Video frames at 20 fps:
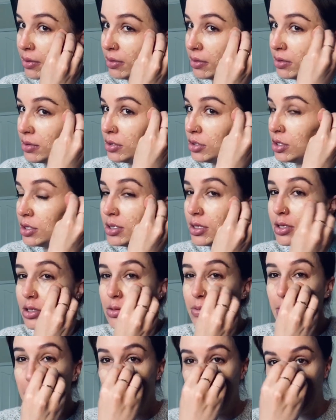this just gives
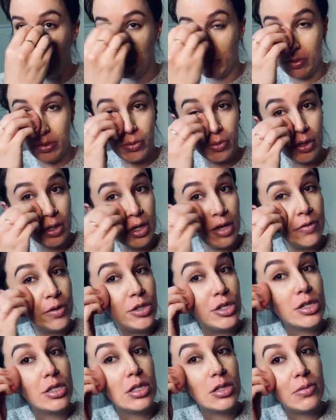me a little bit more
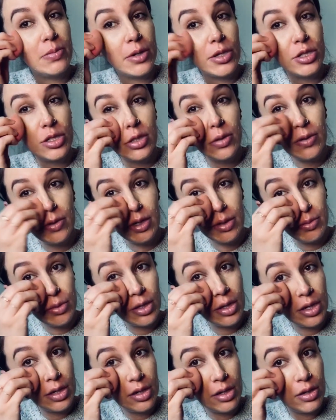coverage, especially when I'm
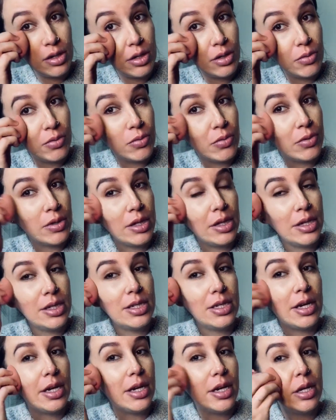looking really
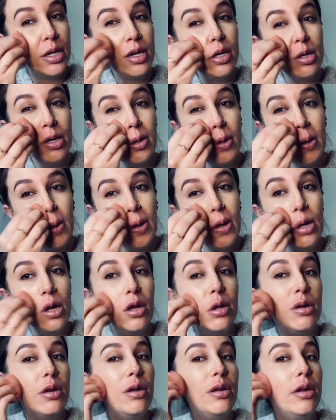tired,
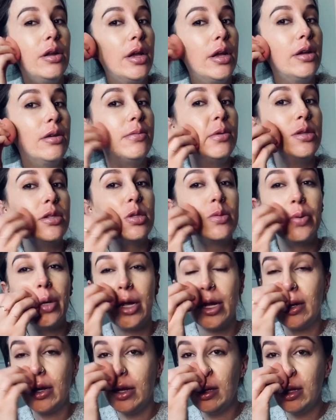9 months
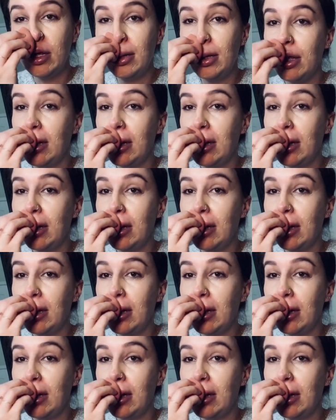pregnant.